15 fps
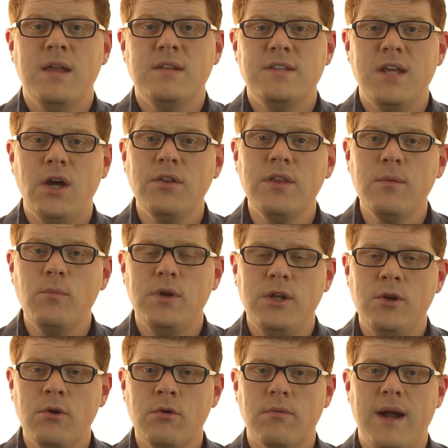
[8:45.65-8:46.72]
Tell them when
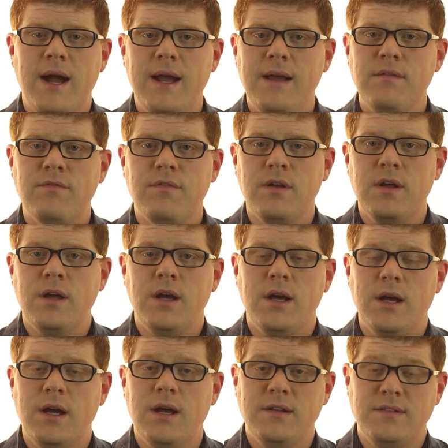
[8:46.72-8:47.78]
you arrive,
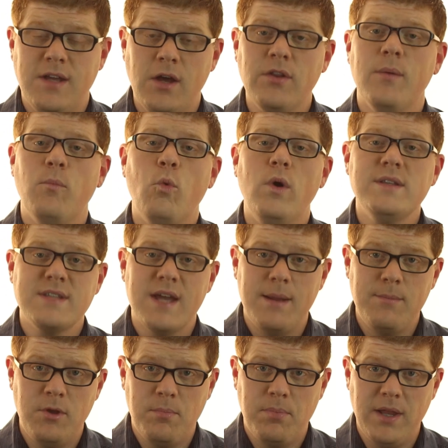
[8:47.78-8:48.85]
tell them what
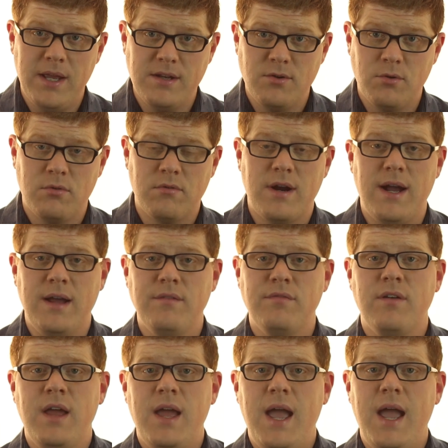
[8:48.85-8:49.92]
time you plan to
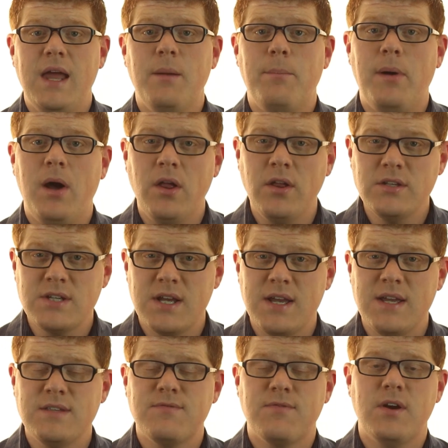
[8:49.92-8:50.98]
arrive, and
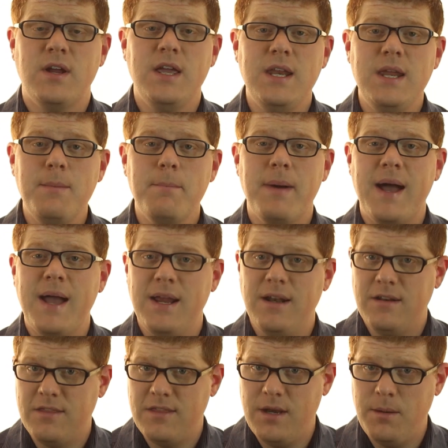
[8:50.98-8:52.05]
apologize for any
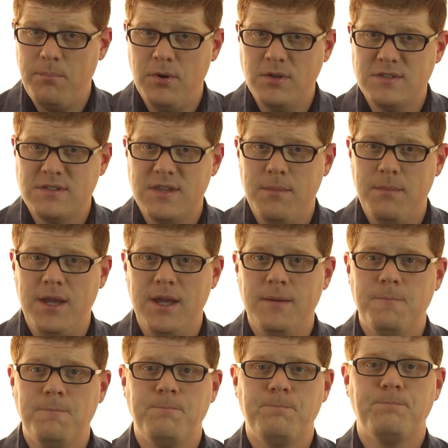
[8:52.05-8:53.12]
bind that it puts them
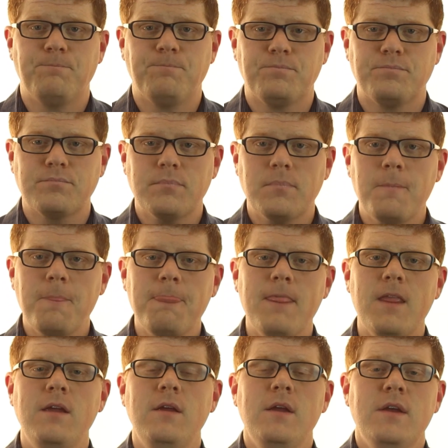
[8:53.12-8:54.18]
in.
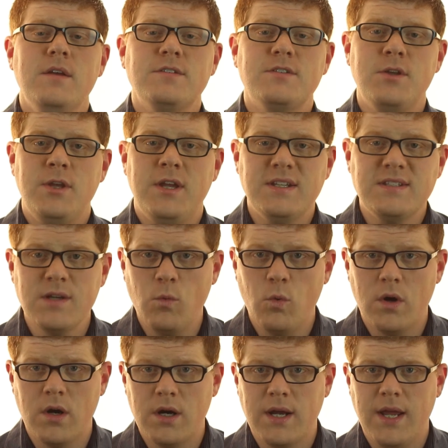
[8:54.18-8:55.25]
So you get to
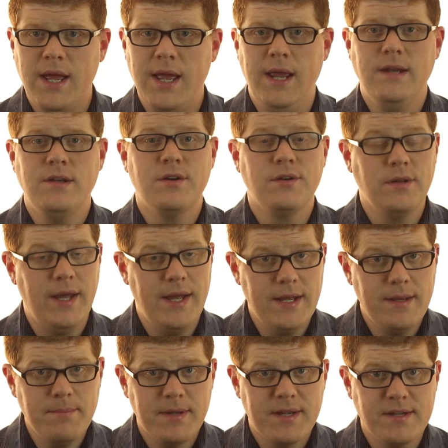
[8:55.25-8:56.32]
work and you're
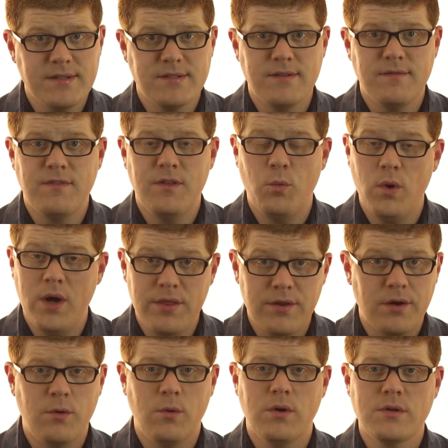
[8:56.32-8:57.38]
late because of the
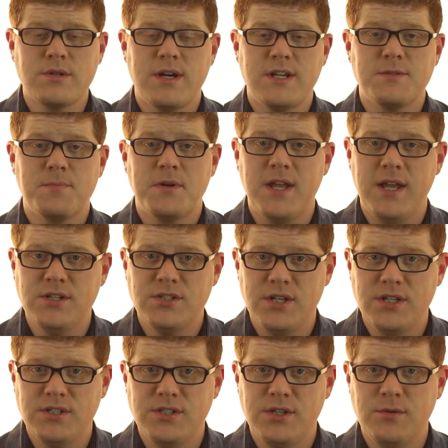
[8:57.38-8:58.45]
weather or
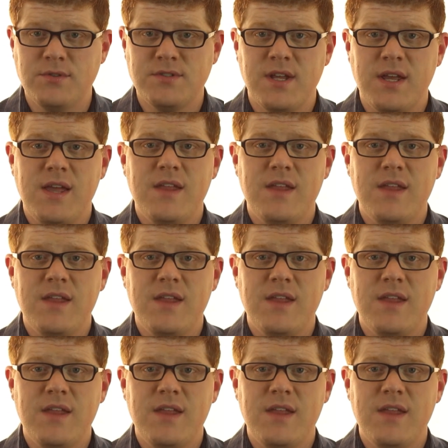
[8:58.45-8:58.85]
transportation issues.